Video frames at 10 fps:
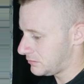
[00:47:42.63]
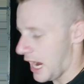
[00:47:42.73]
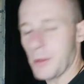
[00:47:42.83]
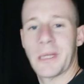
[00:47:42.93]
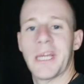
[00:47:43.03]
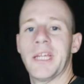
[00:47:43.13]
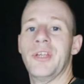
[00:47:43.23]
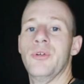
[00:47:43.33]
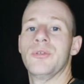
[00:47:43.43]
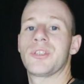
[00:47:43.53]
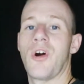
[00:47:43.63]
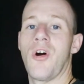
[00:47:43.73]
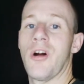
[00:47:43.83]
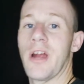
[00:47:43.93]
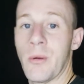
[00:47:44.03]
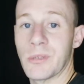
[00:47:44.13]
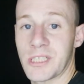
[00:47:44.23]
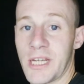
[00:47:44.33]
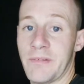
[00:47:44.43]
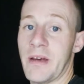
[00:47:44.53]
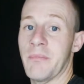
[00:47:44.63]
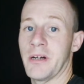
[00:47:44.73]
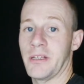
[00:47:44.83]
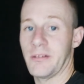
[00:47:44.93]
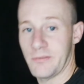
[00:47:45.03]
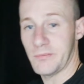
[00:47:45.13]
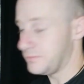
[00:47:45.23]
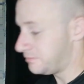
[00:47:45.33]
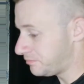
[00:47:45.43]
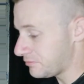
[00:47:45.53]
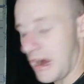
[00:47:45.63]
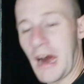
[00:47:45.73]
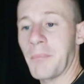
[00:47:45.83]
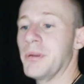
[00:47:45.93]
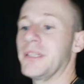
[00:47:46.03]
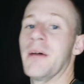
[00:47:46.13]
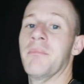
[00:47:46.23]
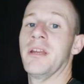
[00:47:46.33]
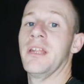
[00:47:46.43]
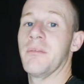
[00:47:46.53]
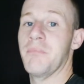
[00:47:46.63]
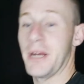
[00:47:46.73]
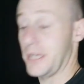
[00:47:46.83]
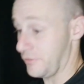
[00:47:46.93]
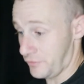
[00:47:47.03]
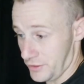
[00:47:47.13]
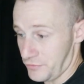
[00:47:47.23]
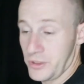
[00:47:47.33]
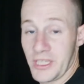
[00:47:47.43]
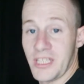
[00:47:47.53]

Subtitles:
I would get a used car and would save that money. I'd put that money in the bank. If you're getting